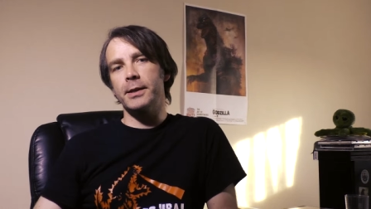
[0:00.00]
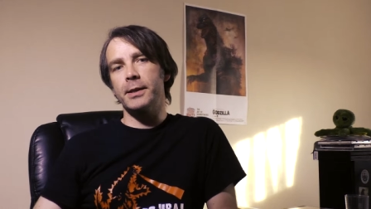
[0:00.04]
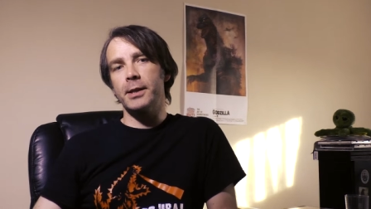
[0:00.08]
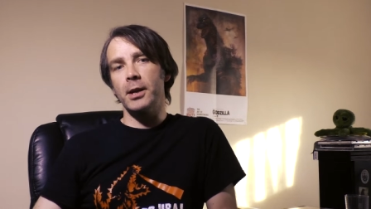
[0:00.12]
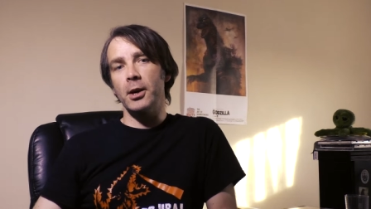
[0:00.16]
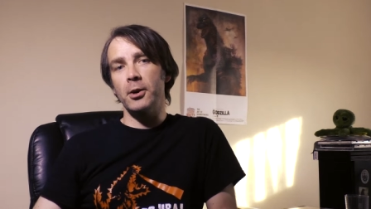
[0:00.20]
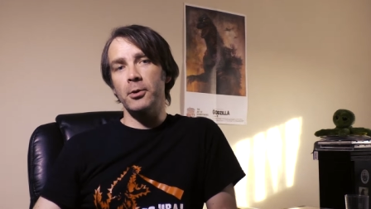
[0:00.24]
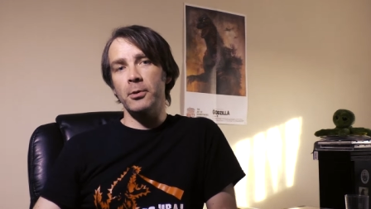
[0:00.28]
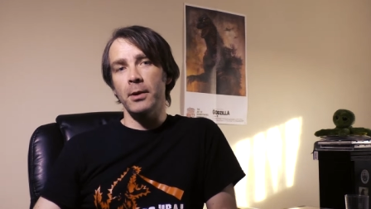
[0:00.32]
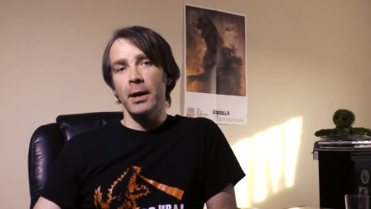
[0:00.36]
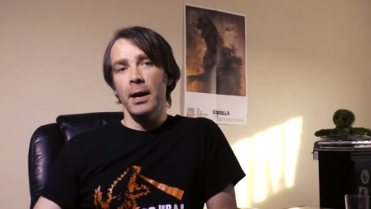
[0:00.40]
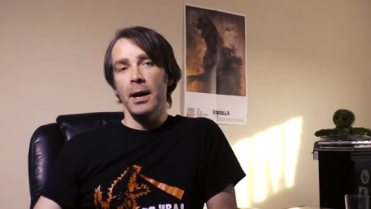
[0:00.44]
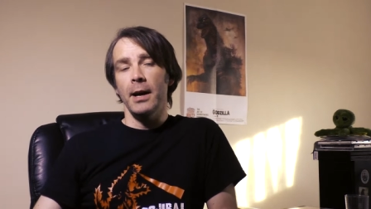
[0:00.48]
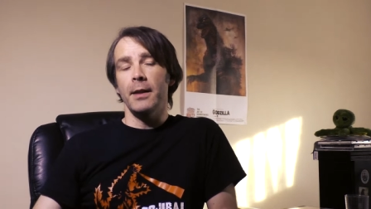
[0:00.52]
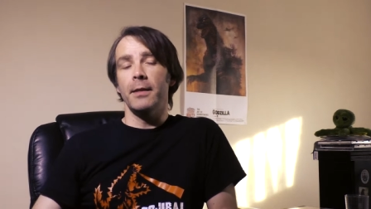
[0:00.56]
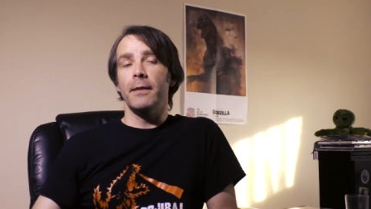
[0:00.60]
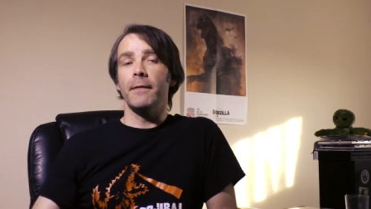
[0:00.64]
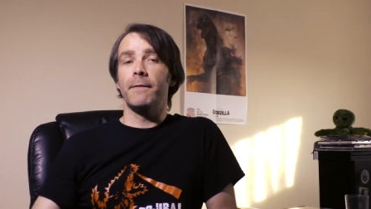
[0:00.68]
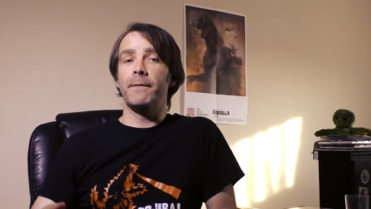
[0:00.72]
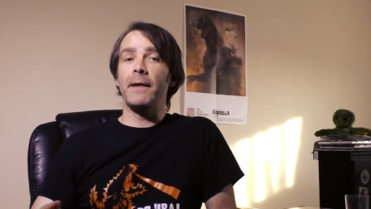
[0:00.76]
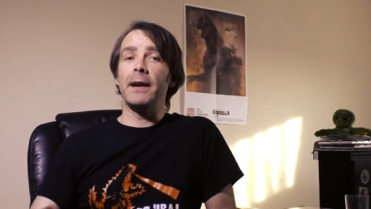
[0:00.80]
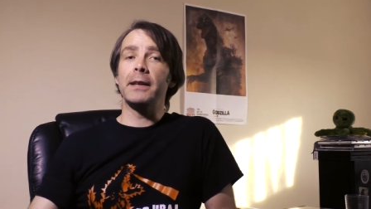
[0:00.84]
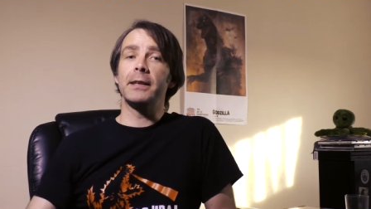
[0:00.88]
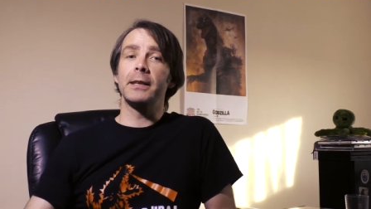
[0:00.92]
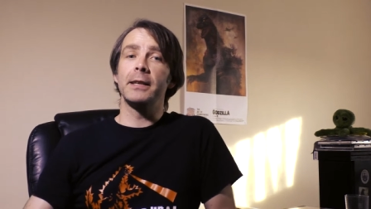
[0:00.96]
so
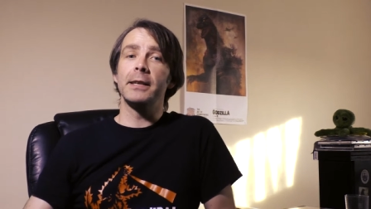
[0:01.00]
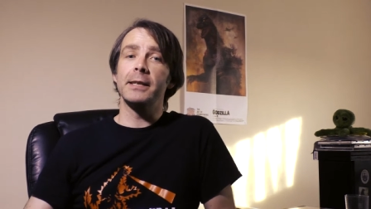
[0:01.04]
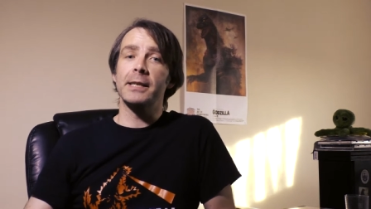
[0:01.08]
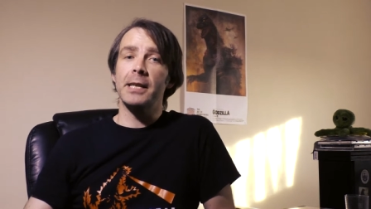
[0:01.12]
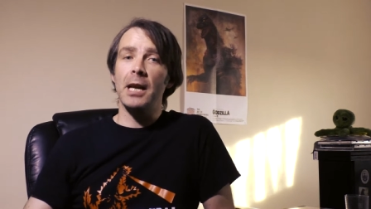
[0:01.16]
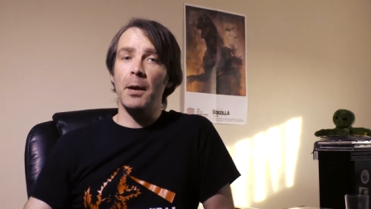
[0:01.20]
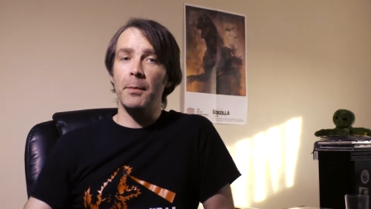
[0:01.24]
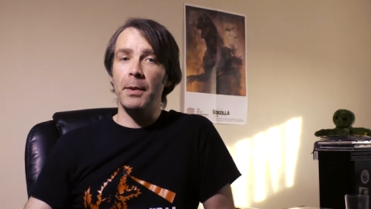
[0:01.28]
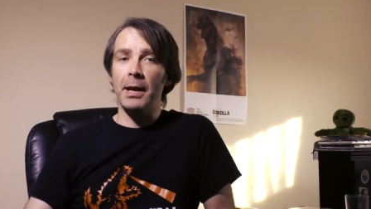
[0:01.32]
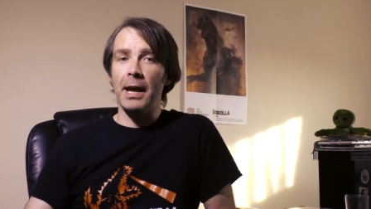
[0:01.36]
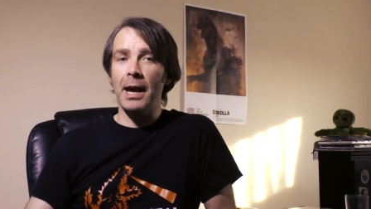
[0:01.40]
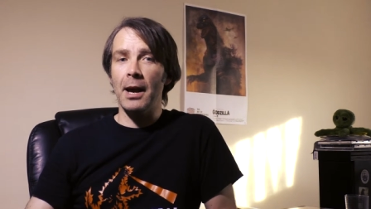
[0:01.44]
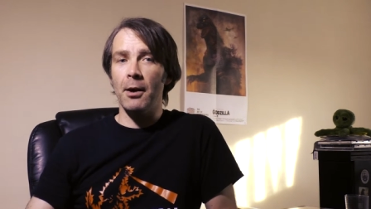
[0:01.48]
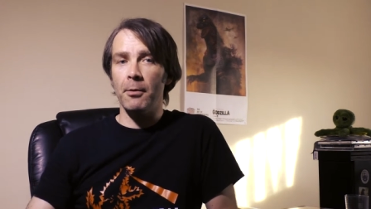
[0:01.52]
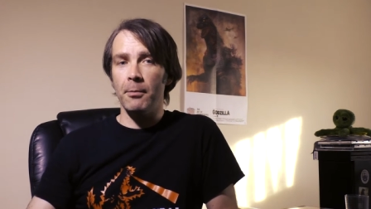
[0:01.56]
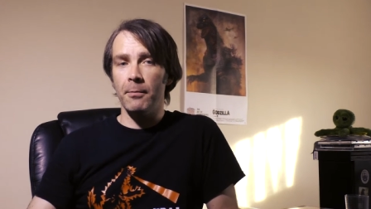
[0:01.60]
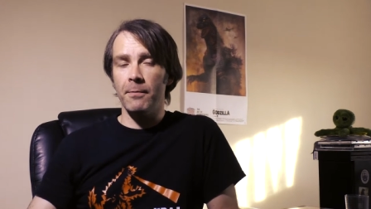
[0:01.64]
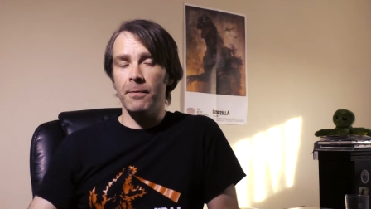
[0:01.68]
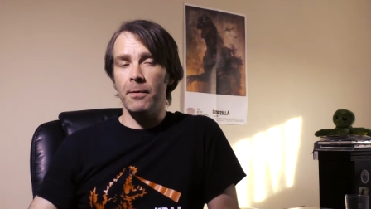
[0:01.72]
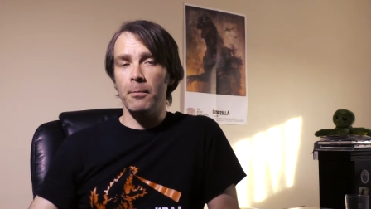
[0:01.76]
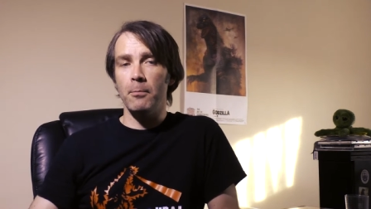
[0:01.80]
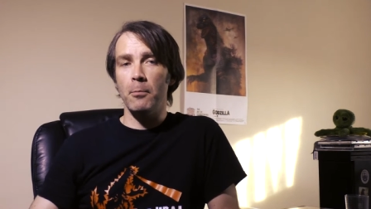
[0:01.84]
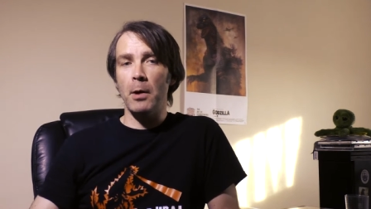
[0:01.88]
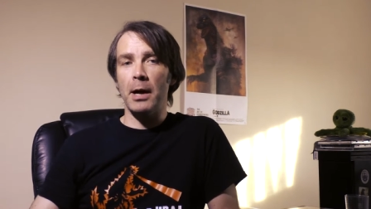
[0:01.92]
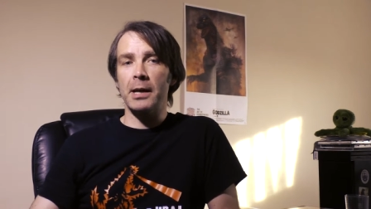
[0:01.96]
the fact that it's coming
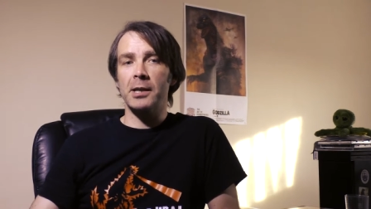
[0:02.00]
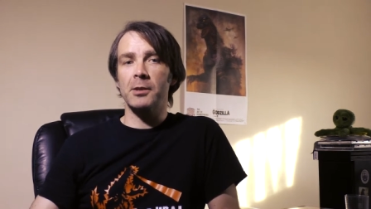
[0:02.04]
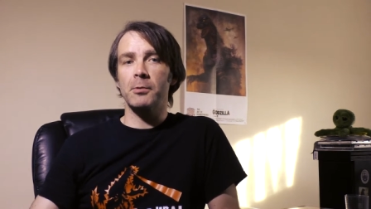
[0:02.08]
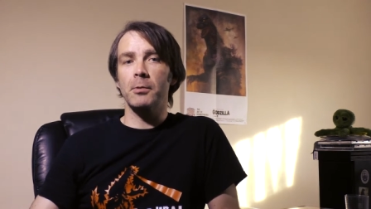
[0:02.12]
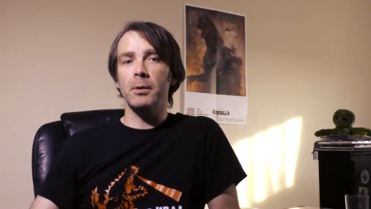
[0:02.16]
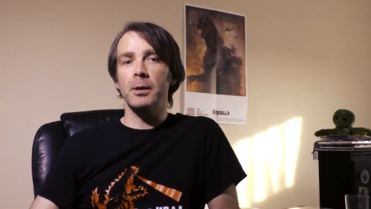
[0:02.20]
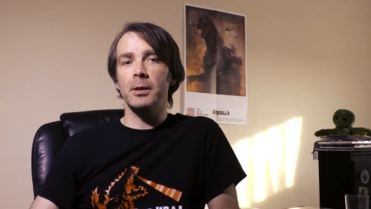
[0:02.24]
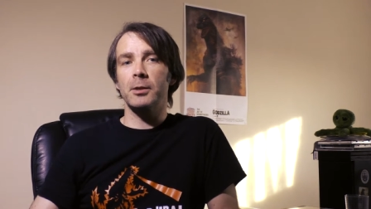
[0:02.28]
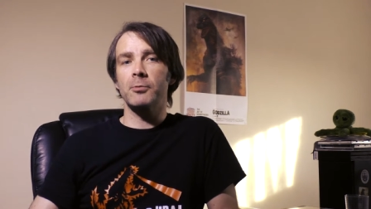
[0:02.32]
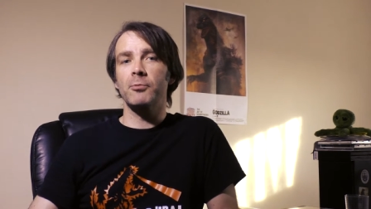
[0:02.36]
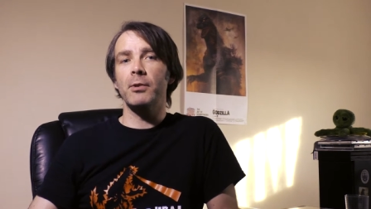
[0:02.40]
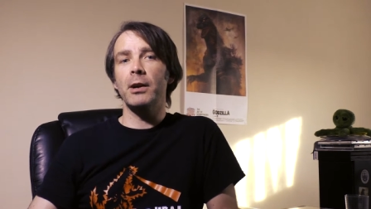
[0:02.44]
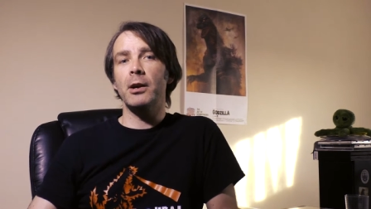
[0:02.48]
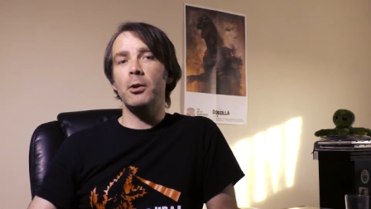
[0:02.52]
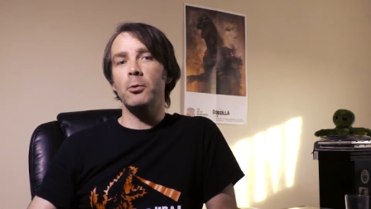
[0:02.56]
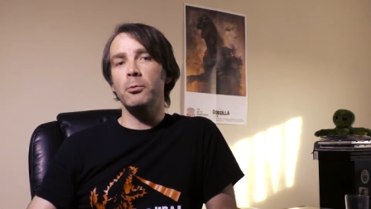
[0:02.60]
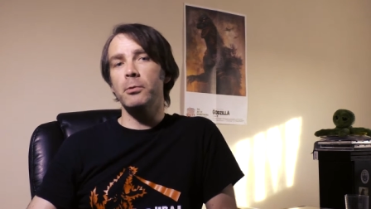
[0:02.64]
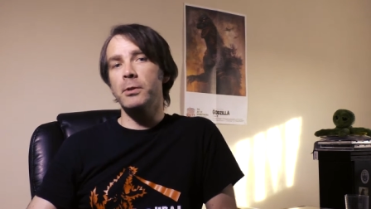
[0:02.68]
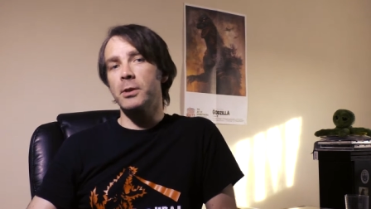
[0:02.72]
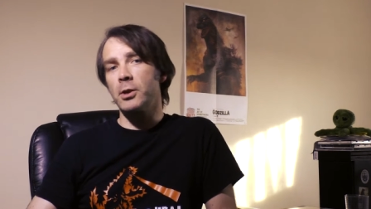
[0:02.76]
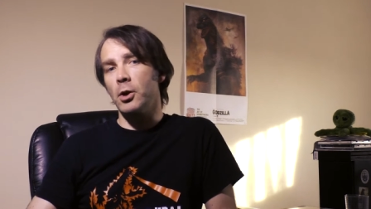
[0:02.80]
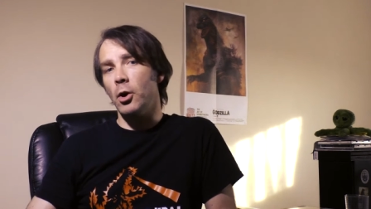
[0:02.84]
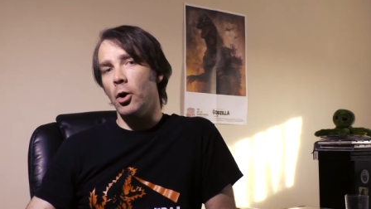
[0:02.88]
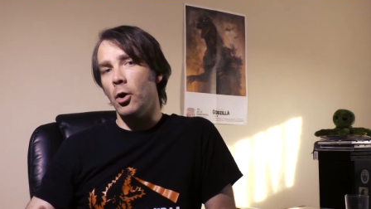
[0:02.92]
out from Waxwork Records